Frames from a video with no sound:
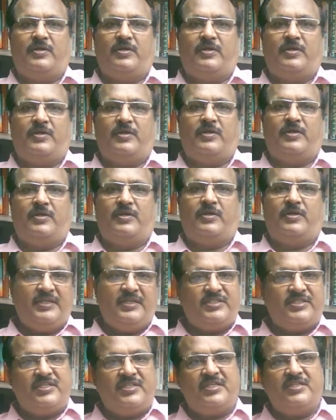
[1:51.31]
So on the
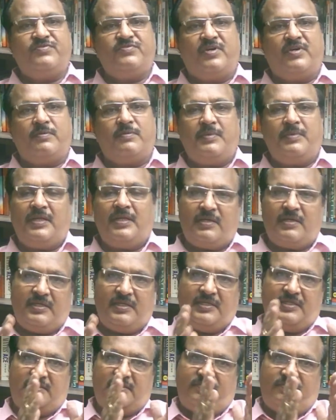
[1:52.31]
distance formula
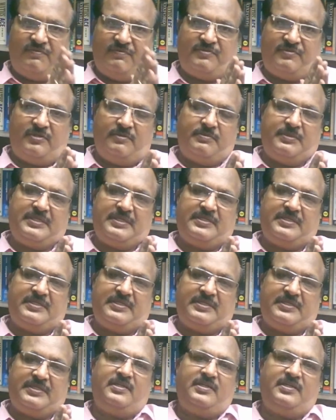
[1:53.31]
is
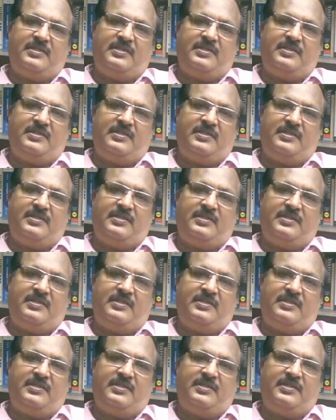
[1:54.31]
50%, section
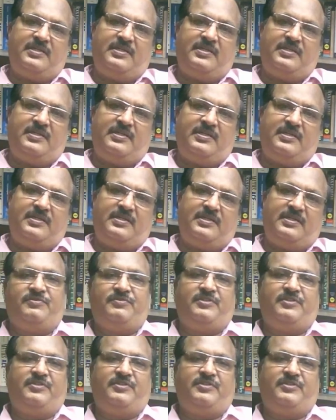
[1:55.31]
formula is 50%.